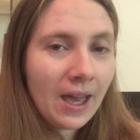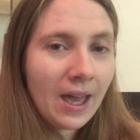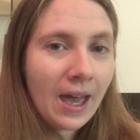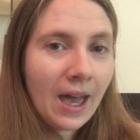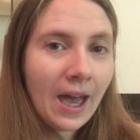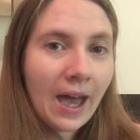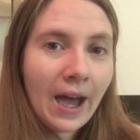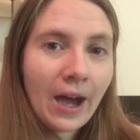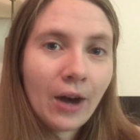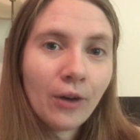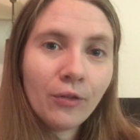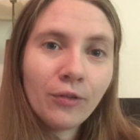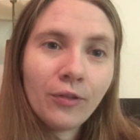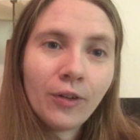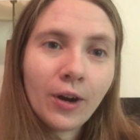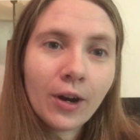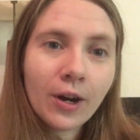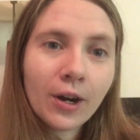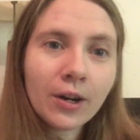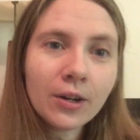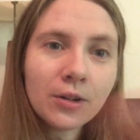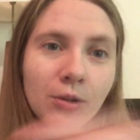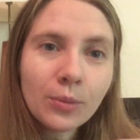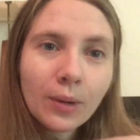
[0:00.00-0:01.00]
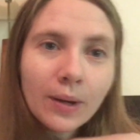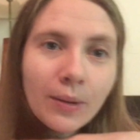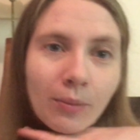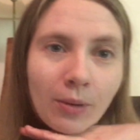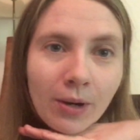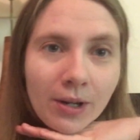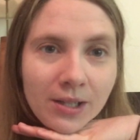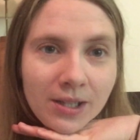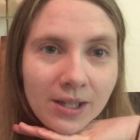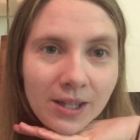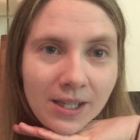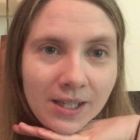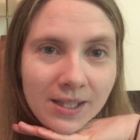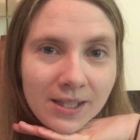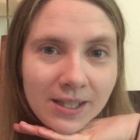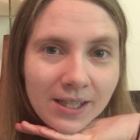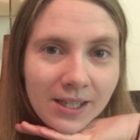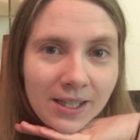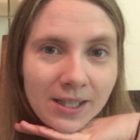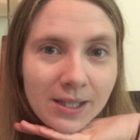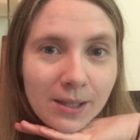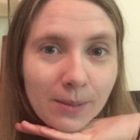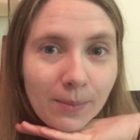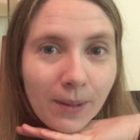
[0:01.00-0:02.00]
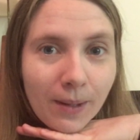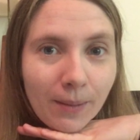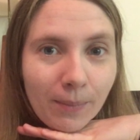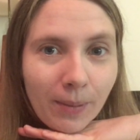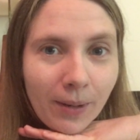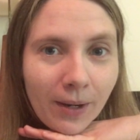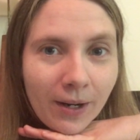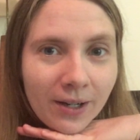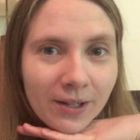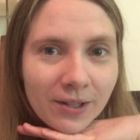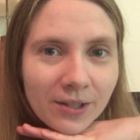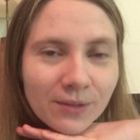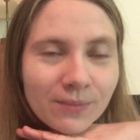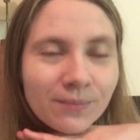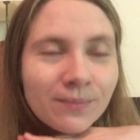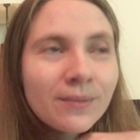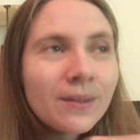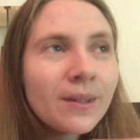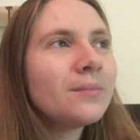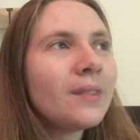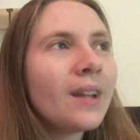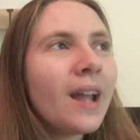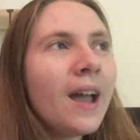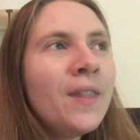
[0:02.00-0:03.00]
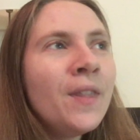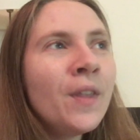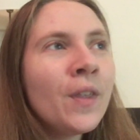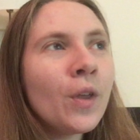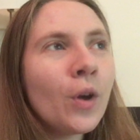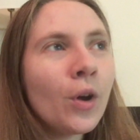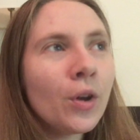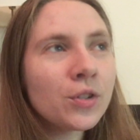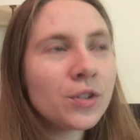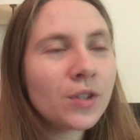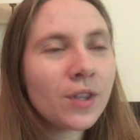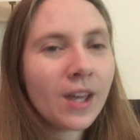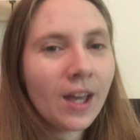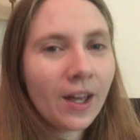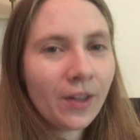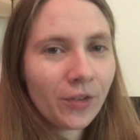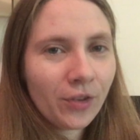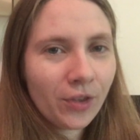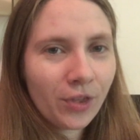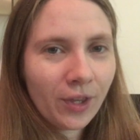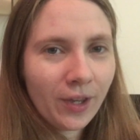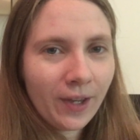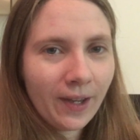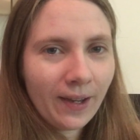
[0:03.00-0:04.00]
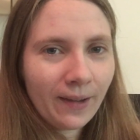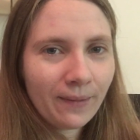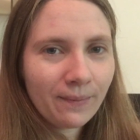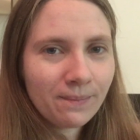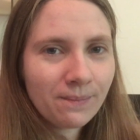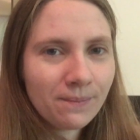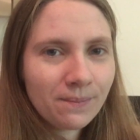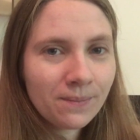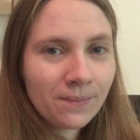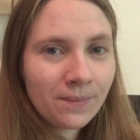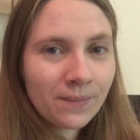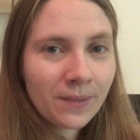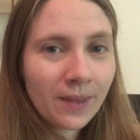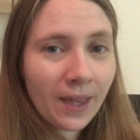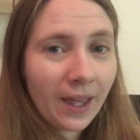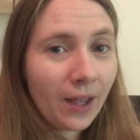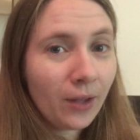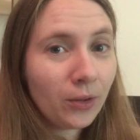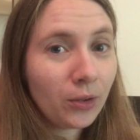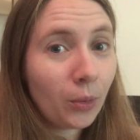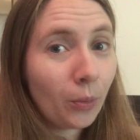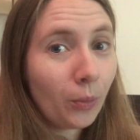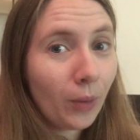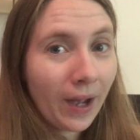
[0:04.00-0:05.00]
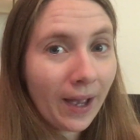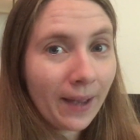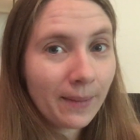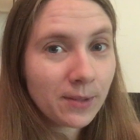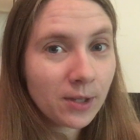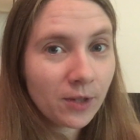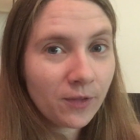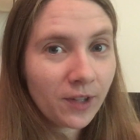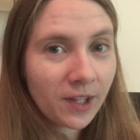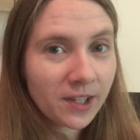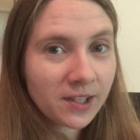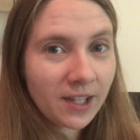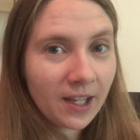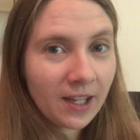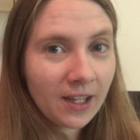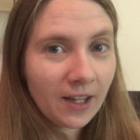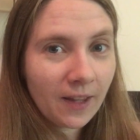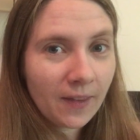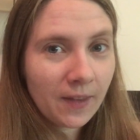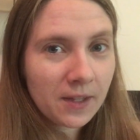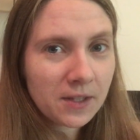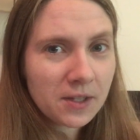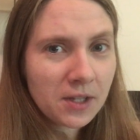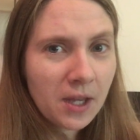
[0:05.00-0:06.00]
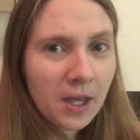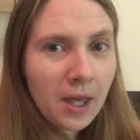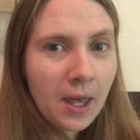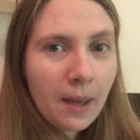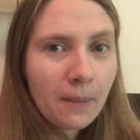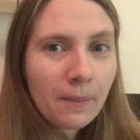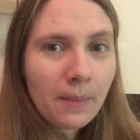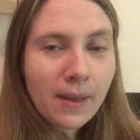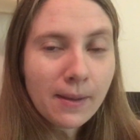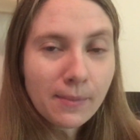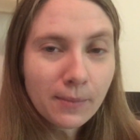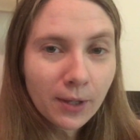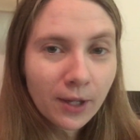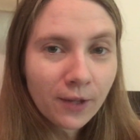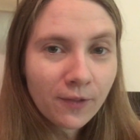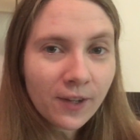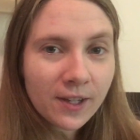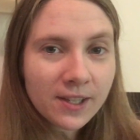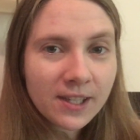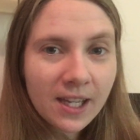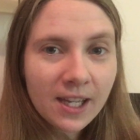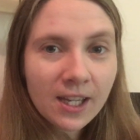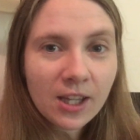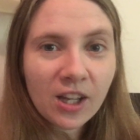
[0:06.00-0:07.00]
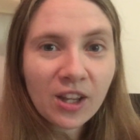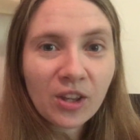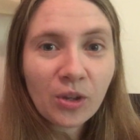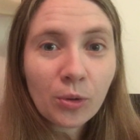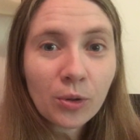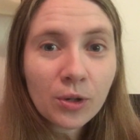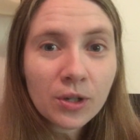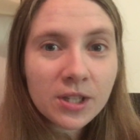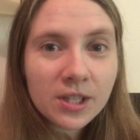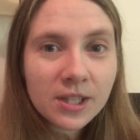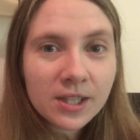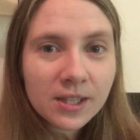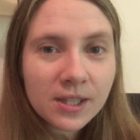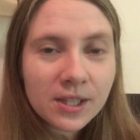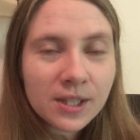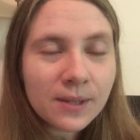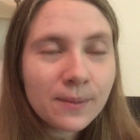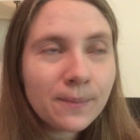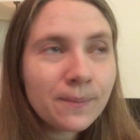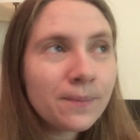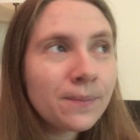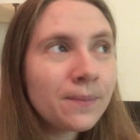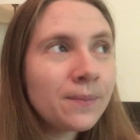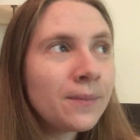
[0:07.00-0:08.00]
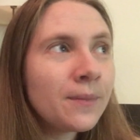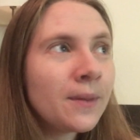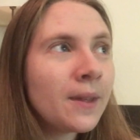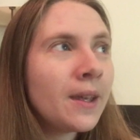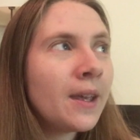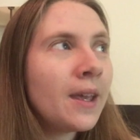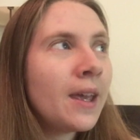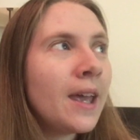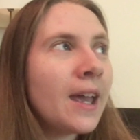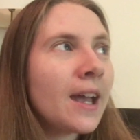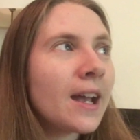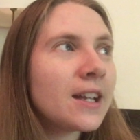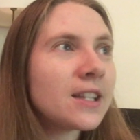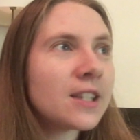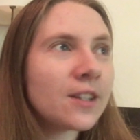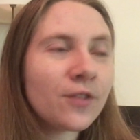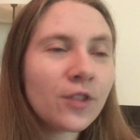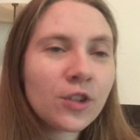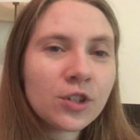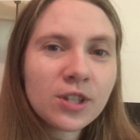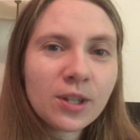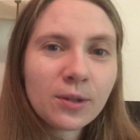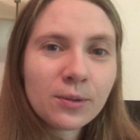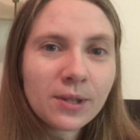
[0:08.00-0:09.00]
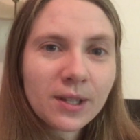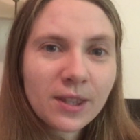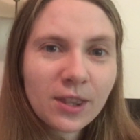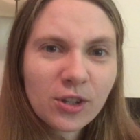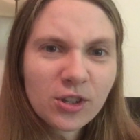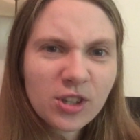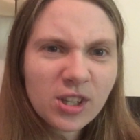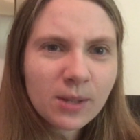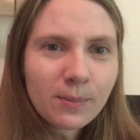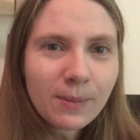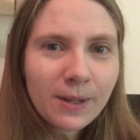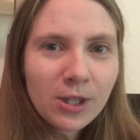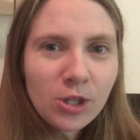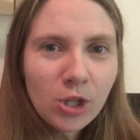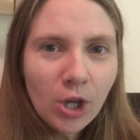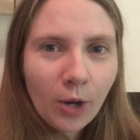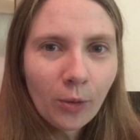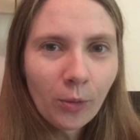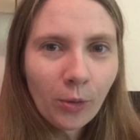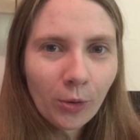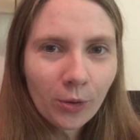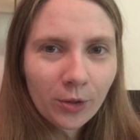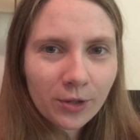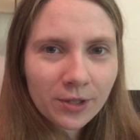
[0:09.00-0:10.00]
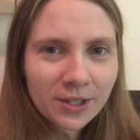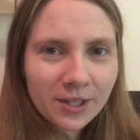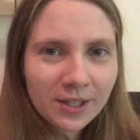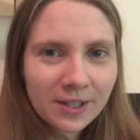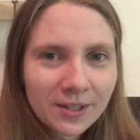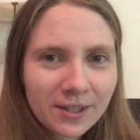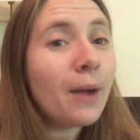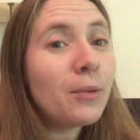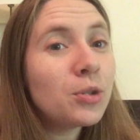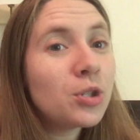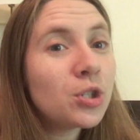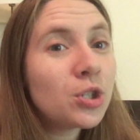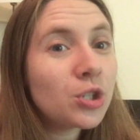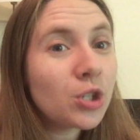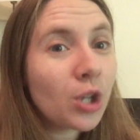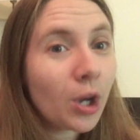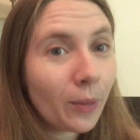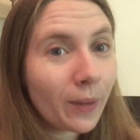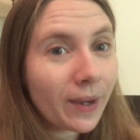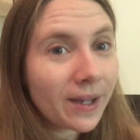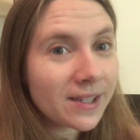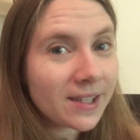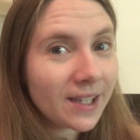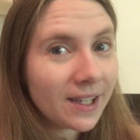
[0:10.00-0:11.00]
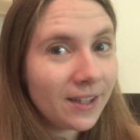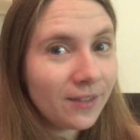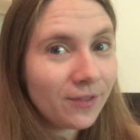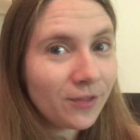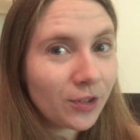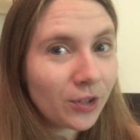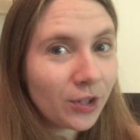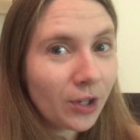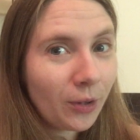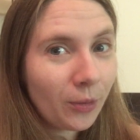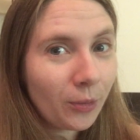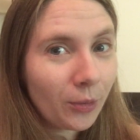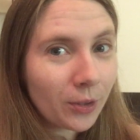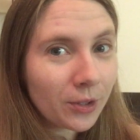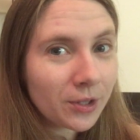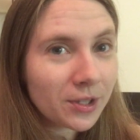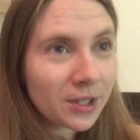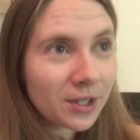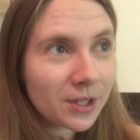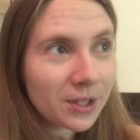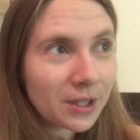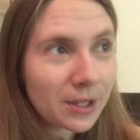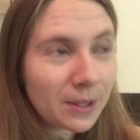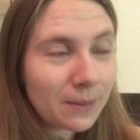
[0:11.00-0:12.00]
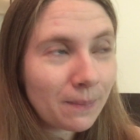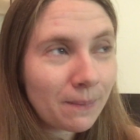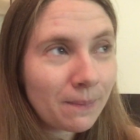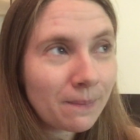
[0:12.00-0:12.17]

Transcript: how far do I want these cities to be apart. And then also the other thing, I don't know why I'm so fixated on this, but I'm really fixated on horses. Because at first I was like, there's going to be no horses. I was so excited for no horses.